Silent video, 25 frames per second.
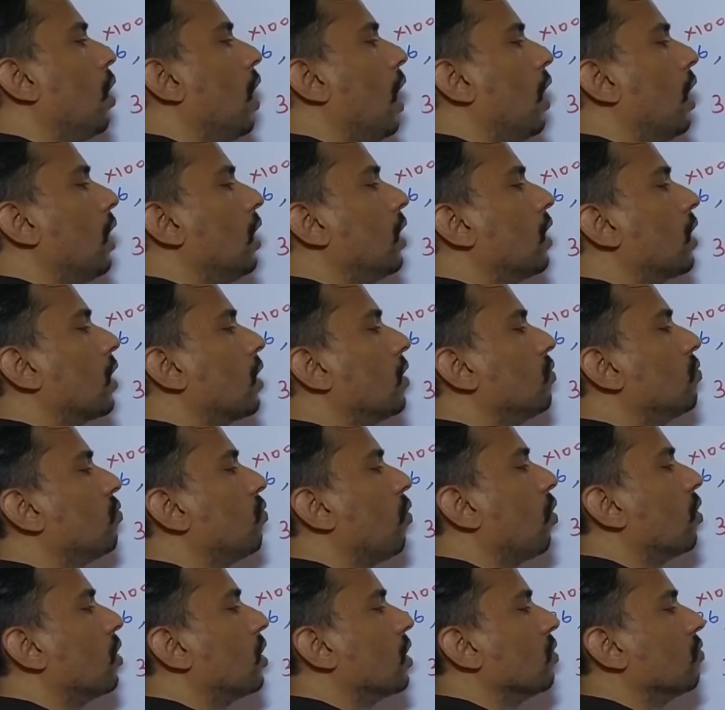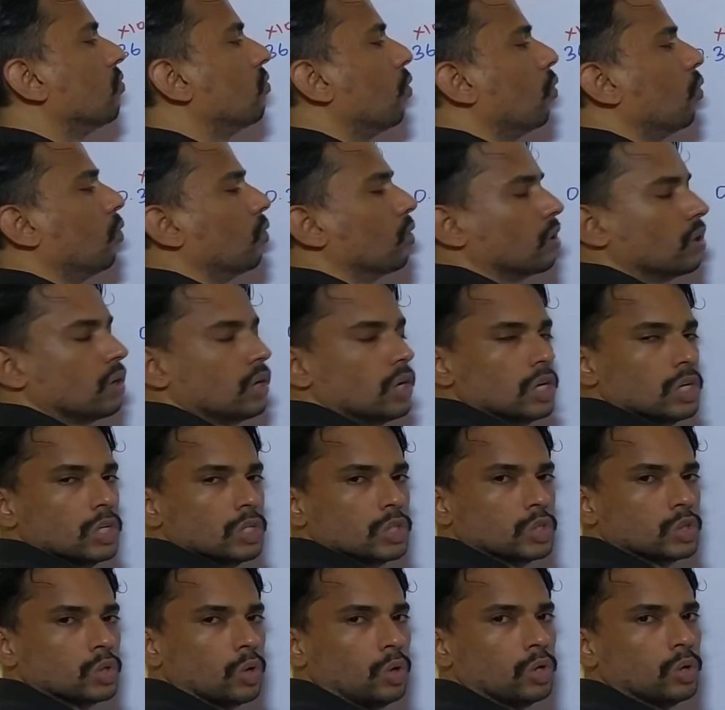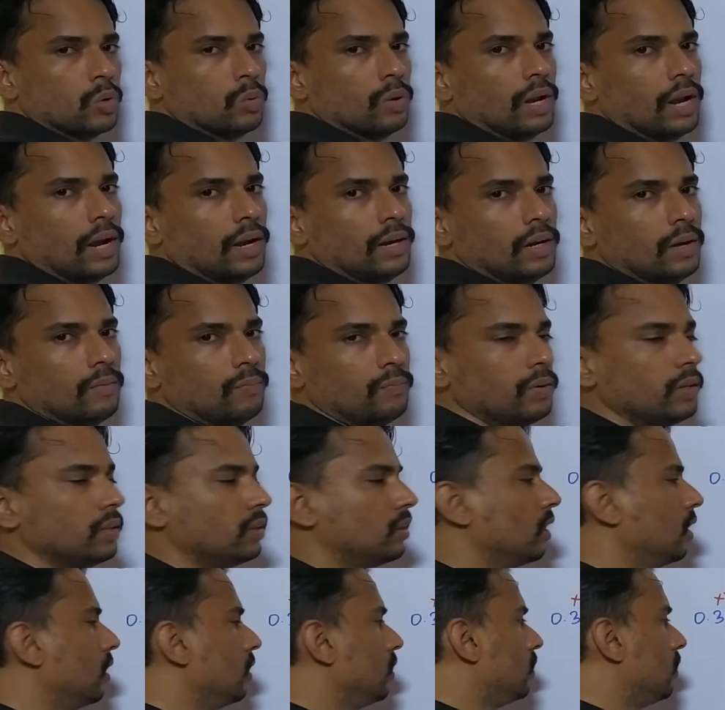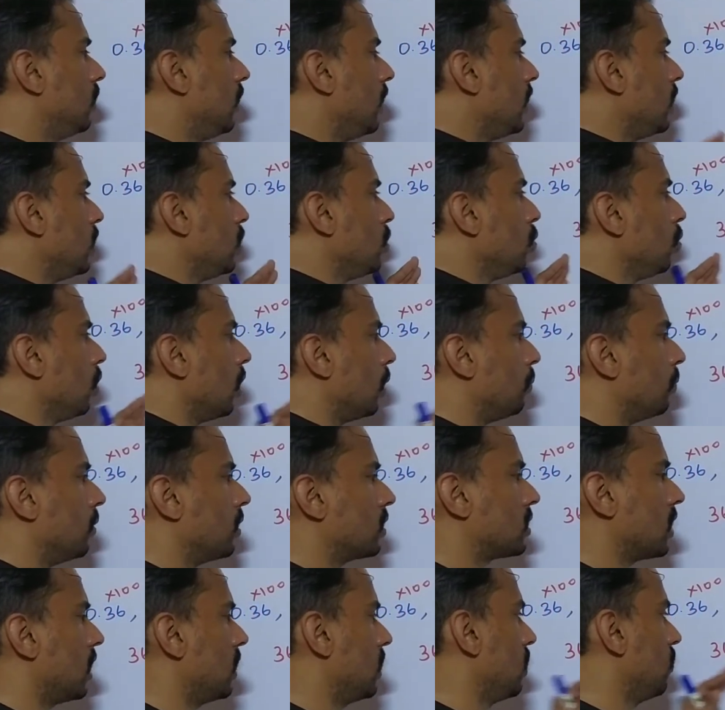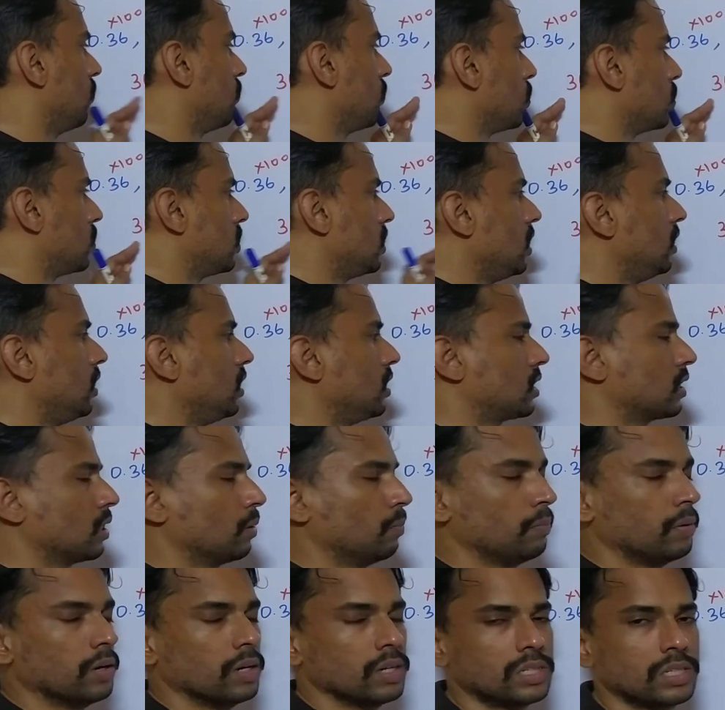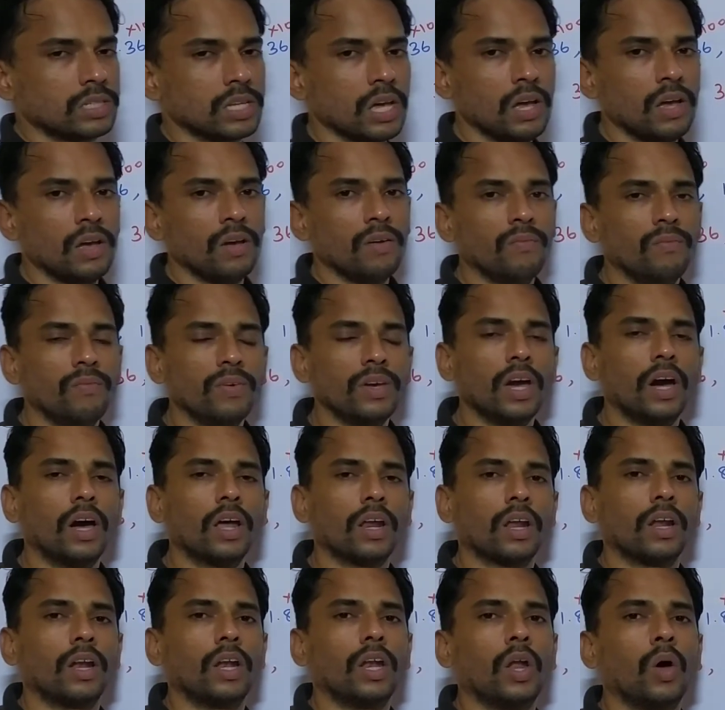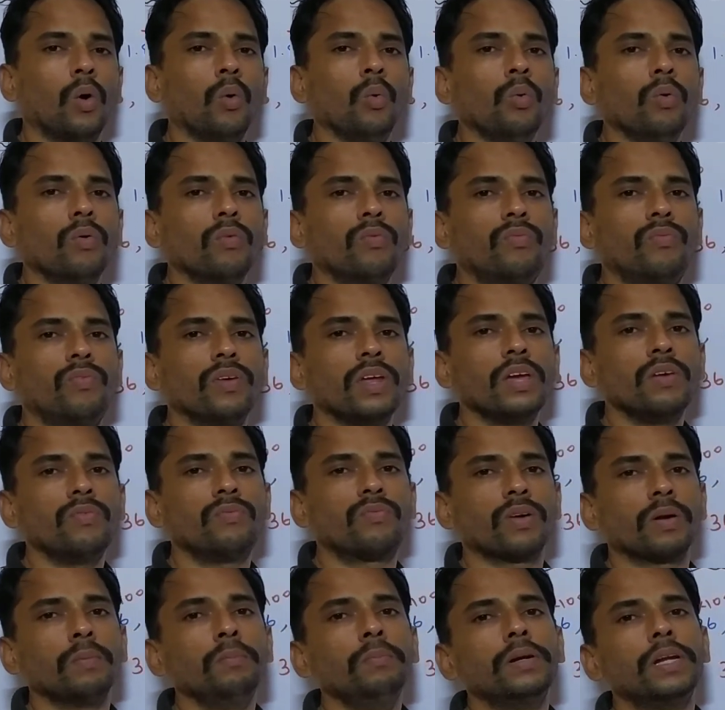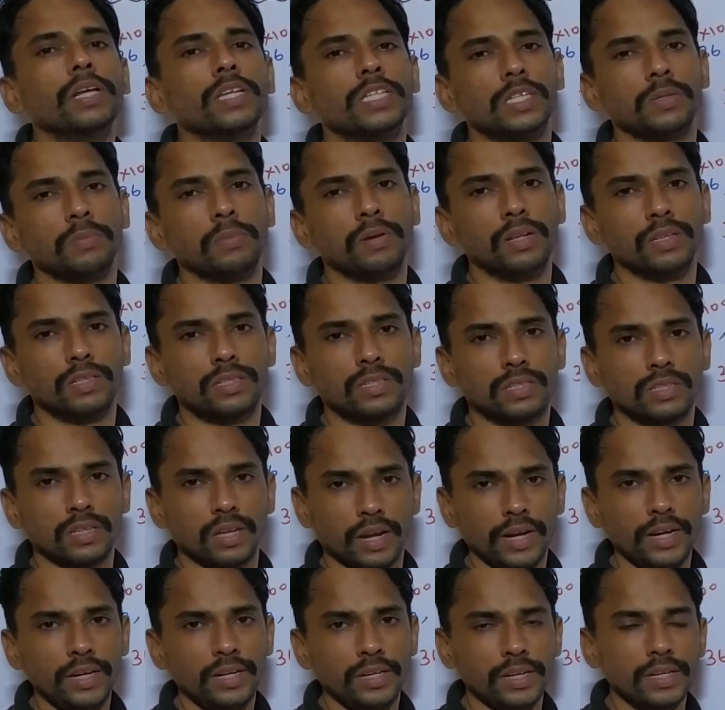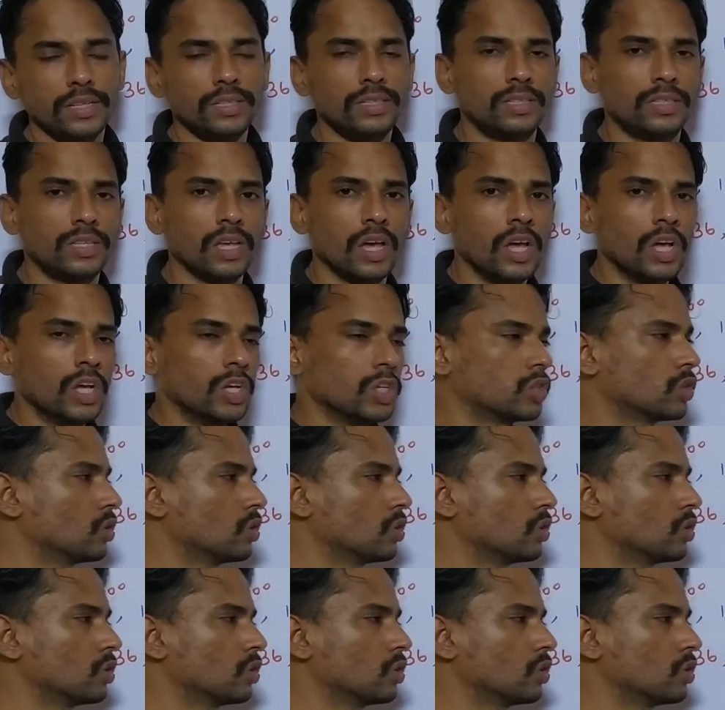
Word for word: 144 so you will end up with three new numbers and if you see these numbers we are now free from decimals, right? Yes.